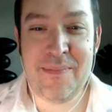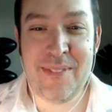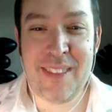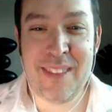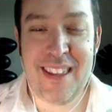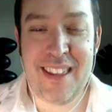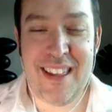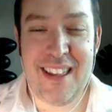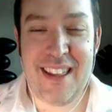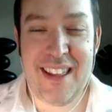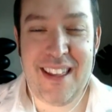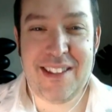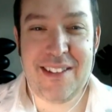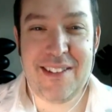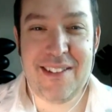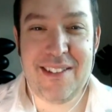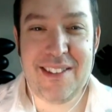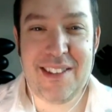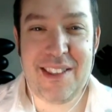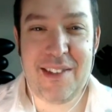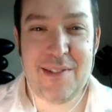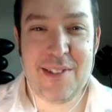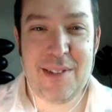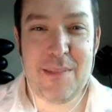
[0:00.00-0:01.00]
So there
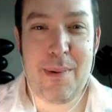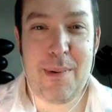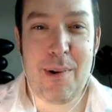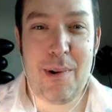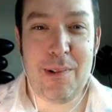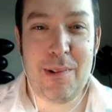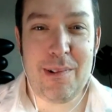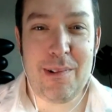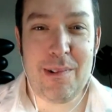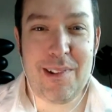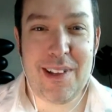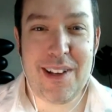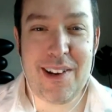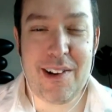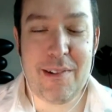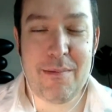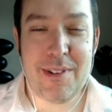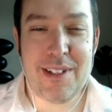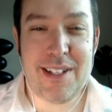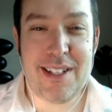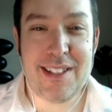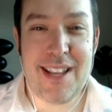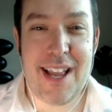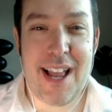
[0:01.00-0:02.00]
was a poll earlier, which
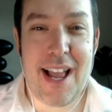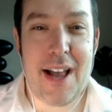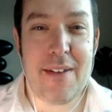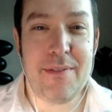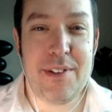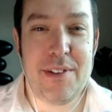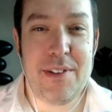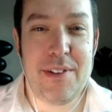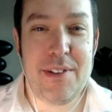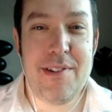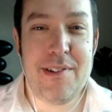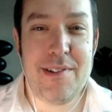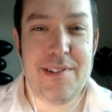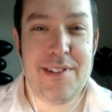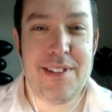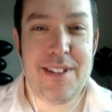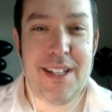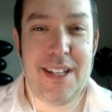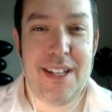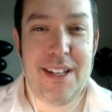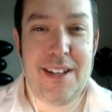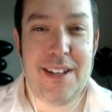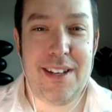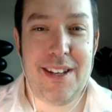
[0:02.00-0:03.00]
is, have you used
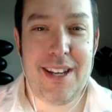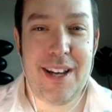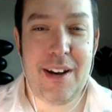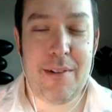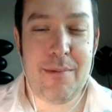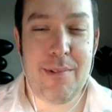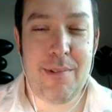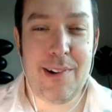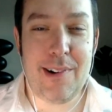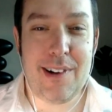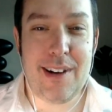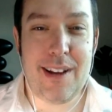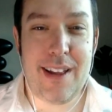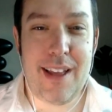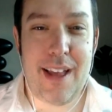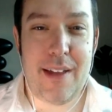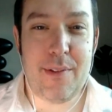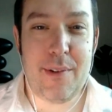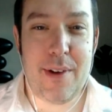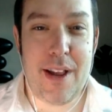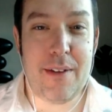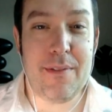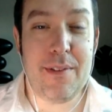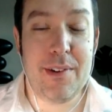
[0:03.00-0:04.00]
TDD at work? Have you
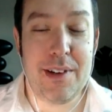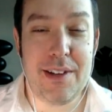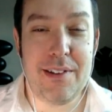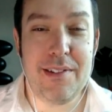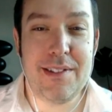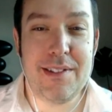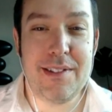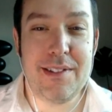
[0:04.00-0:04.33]
ever used it?